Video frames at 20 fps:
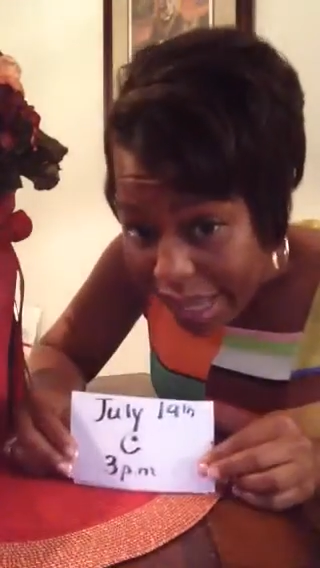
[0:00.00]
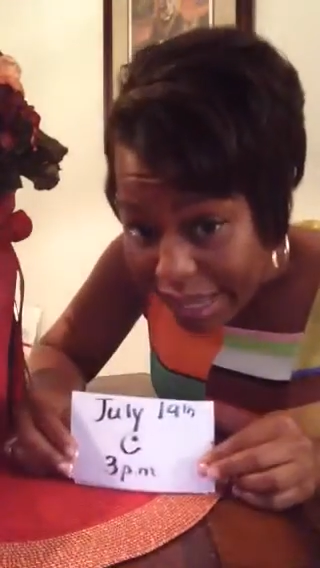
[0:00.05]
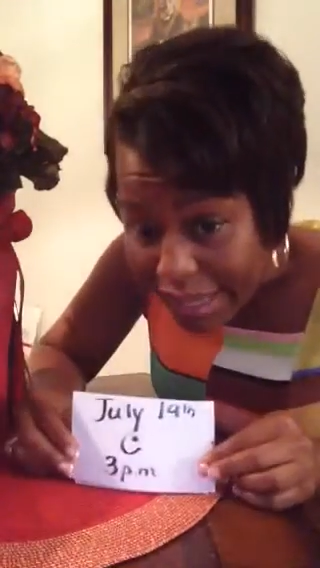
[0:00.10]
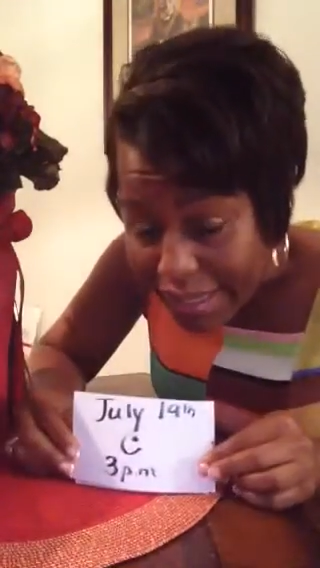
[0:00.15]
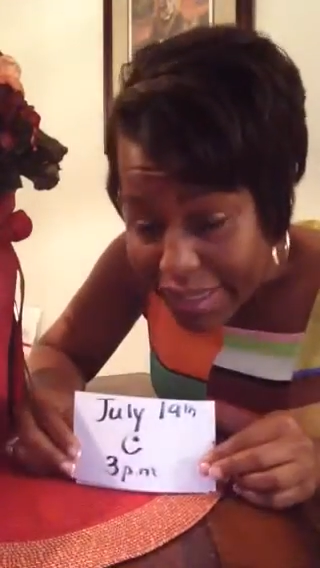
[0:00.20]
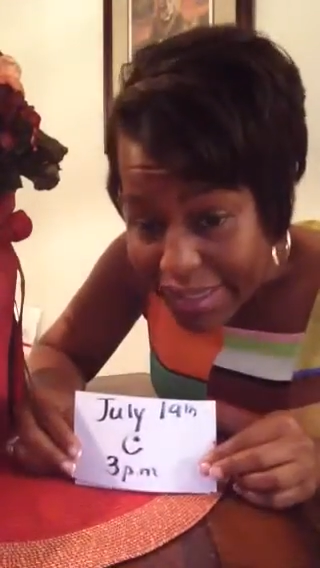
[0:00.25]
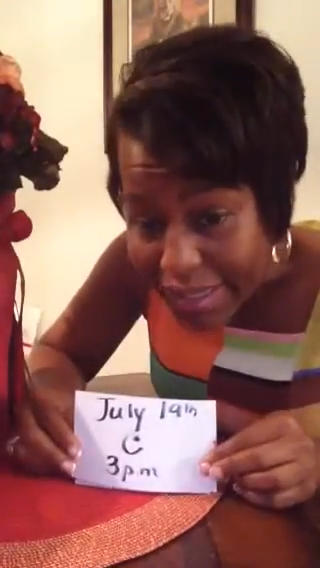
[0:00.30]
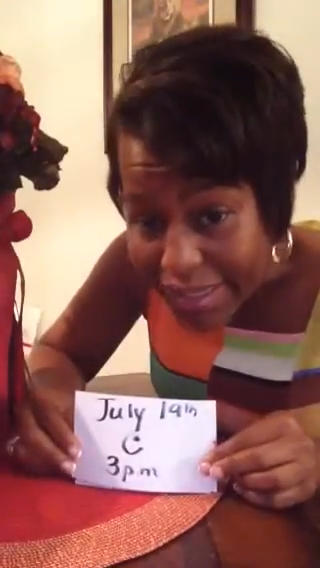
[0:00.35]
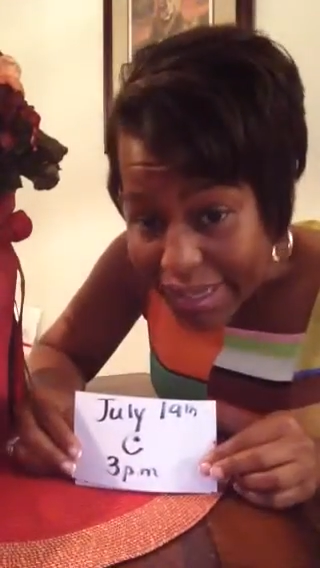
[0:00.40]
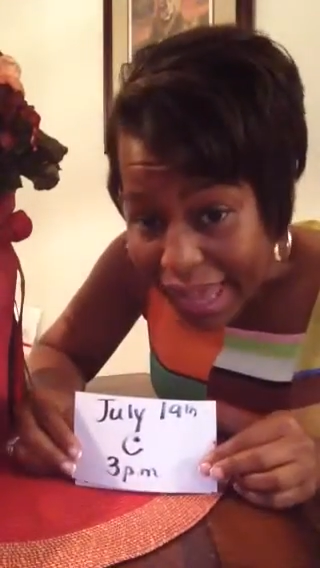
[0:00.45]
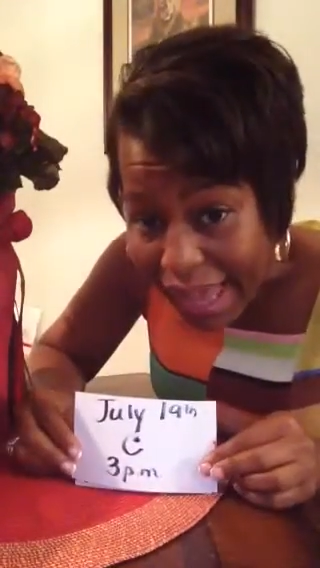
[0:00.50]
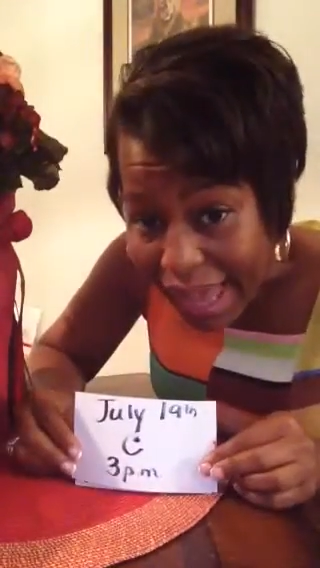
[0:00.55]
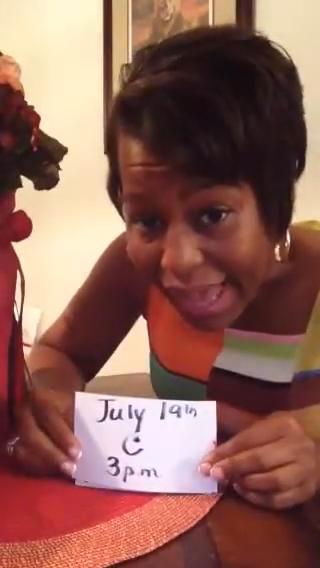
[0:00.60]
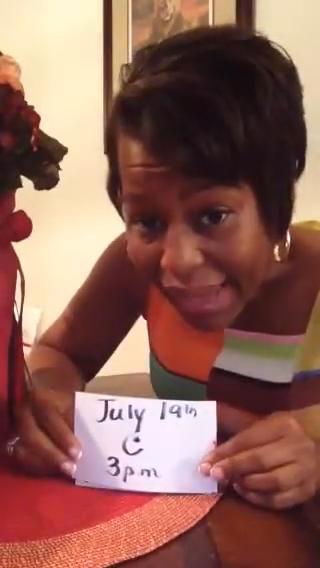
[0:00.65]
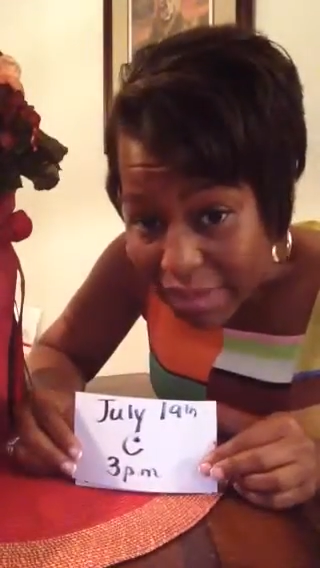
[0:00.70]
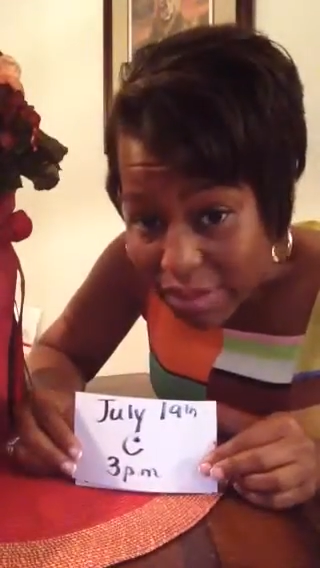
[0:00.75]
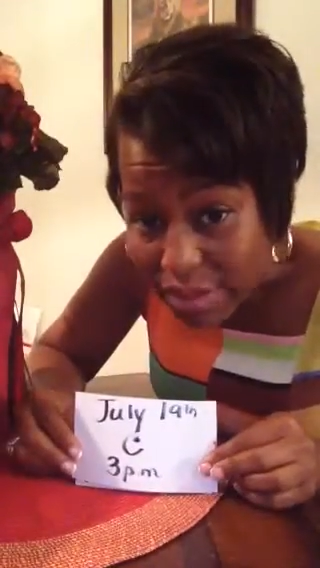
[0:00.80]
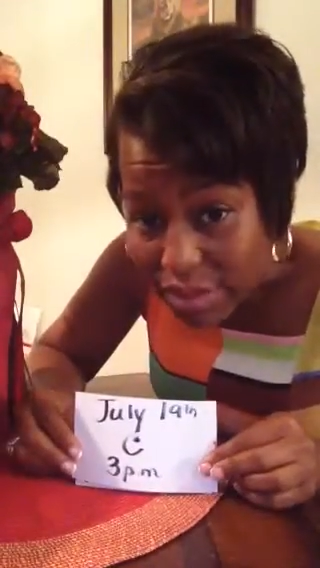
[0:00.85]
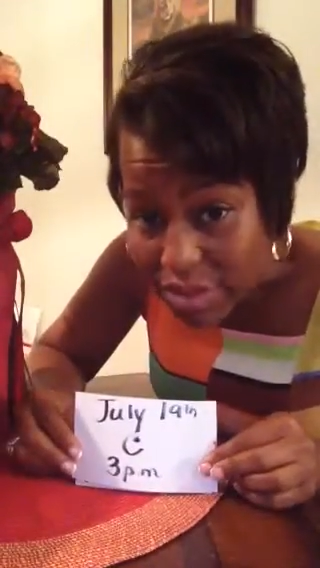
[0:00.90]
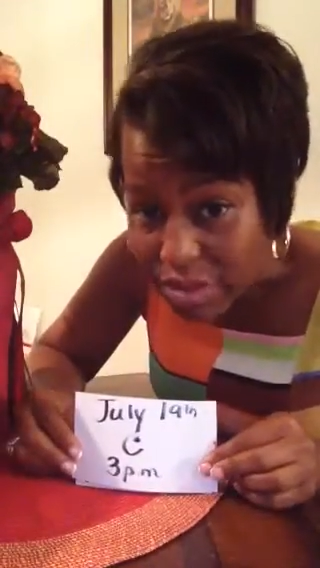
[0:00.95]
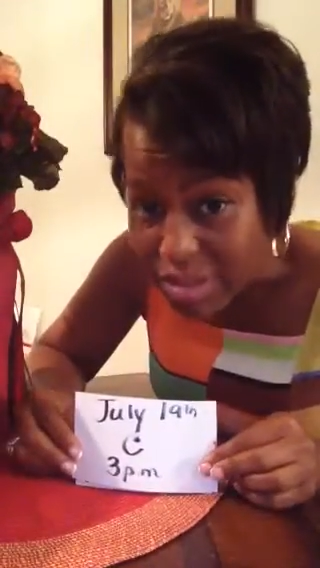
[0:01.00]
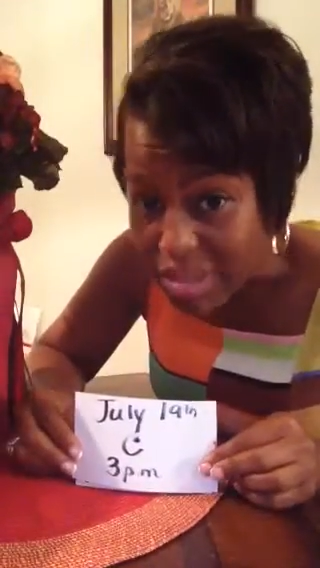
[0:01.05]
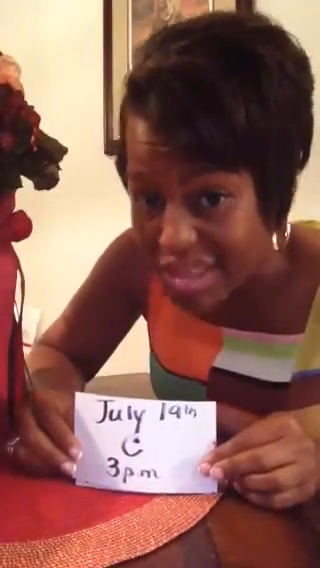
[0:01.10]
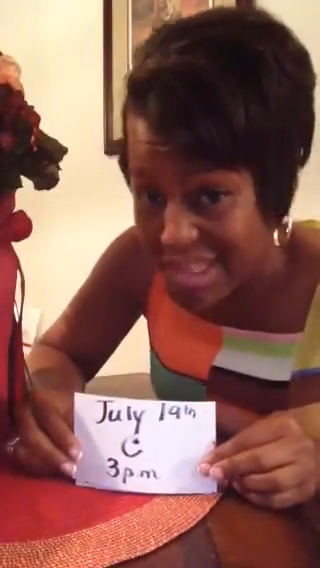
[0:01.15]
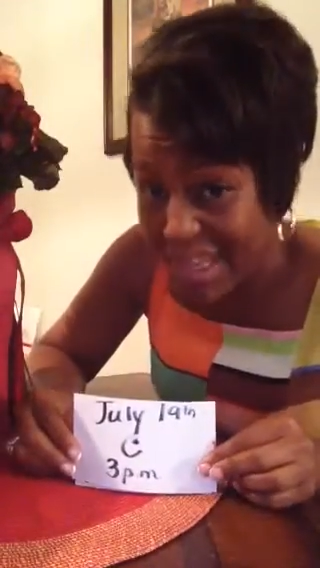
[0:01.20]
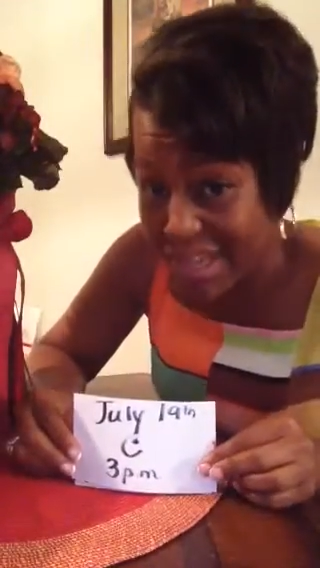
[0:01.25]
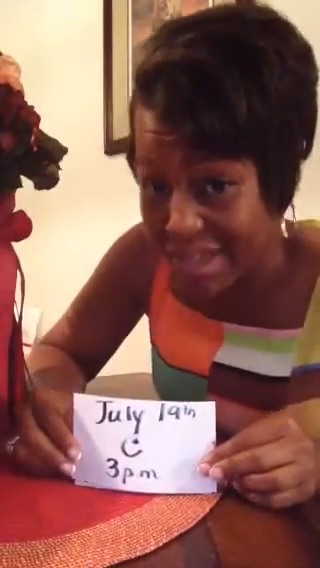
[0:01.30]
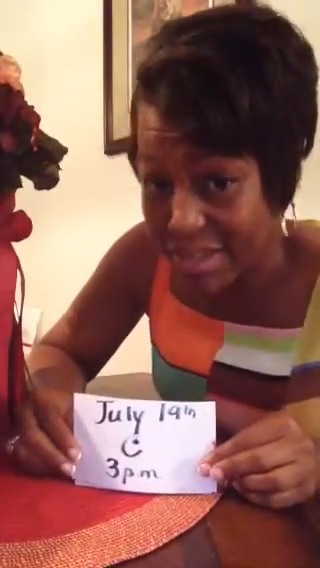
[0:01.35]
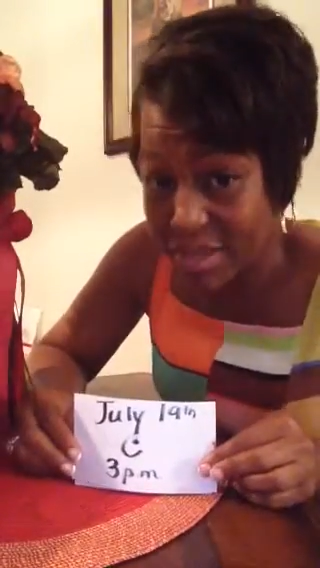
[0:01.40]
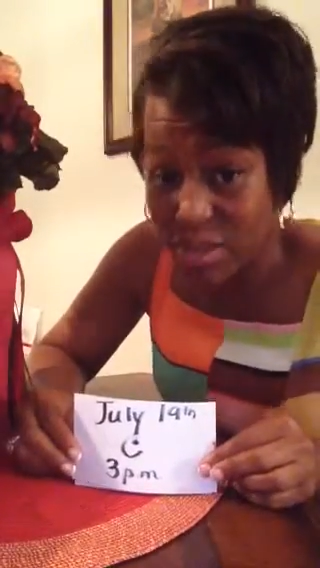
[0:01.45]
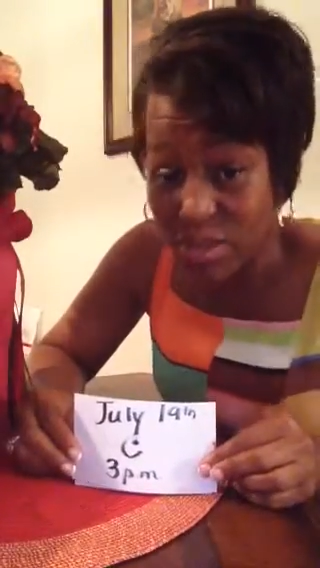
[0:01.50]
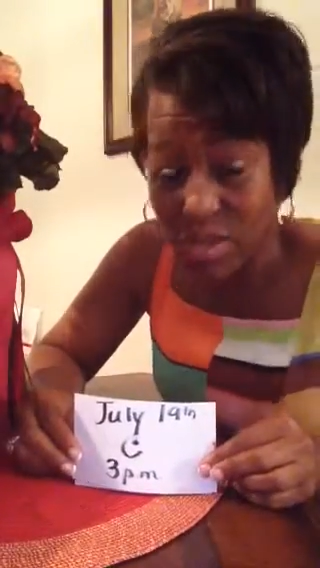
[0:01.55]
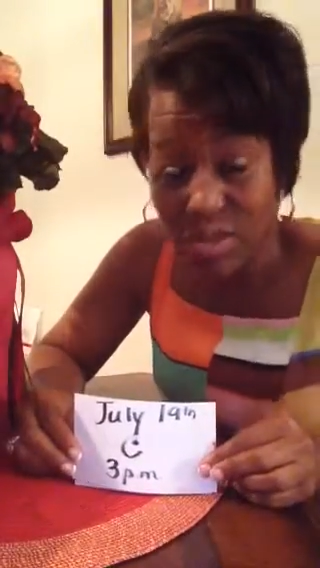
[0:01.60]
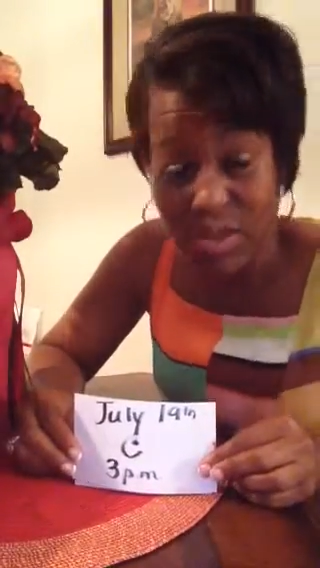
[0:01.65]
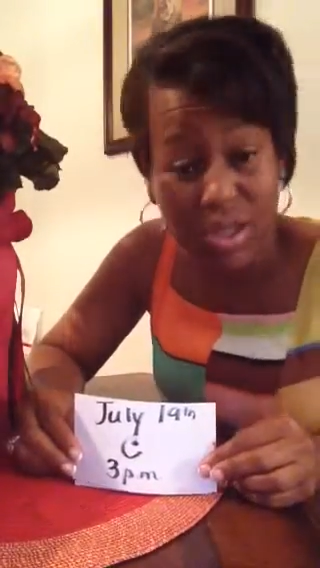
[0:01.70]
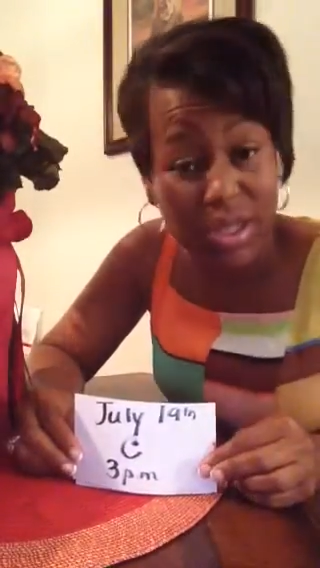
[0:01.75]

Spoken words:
I need actors, dancers,